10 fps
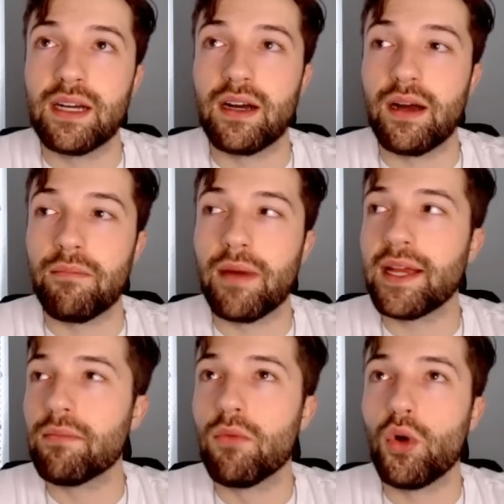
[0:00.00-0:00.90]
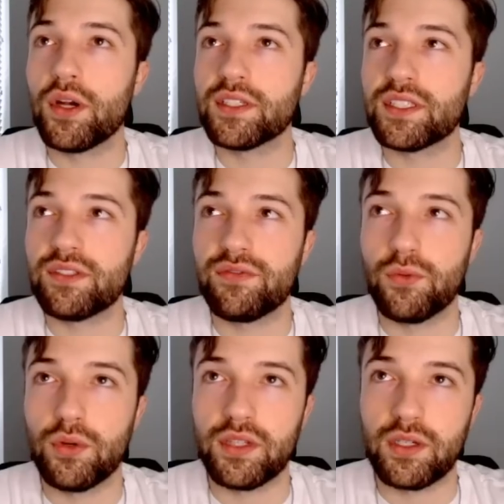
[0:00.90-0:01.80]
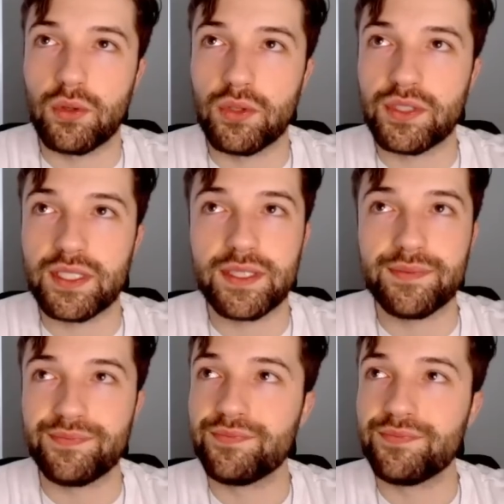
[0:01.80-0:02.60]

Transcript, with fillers: Uh, Mike Morris for the Colts.